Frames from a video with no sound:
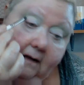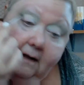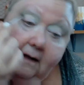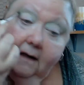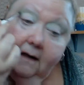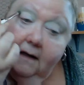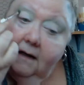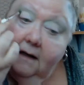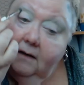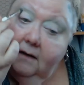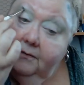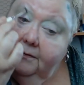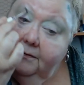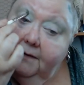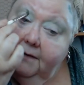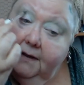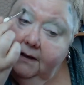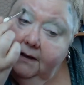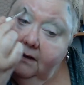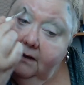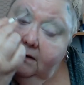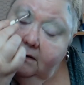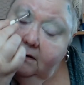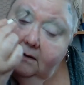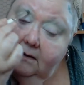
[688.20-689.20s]
And I
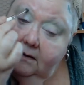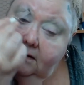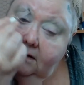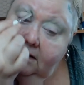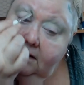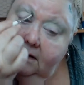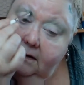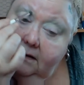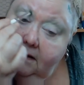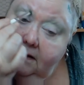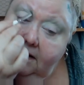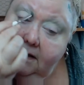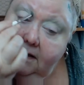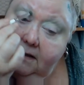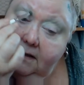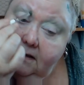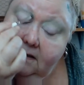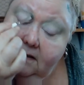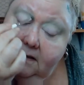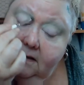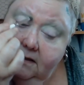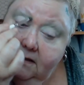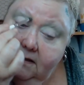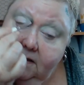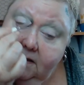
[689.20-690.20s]
figure
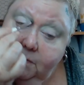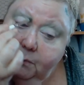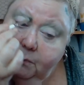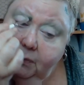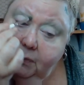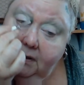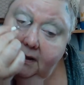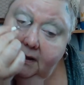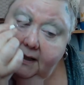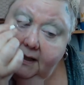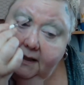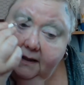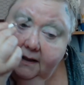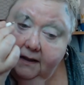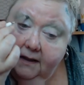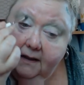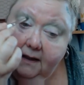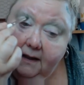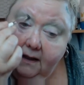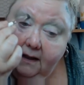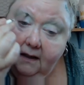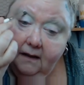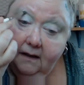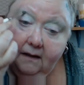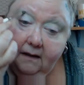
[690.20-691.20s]
this is
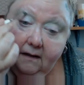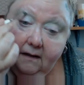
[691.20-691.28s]
plenty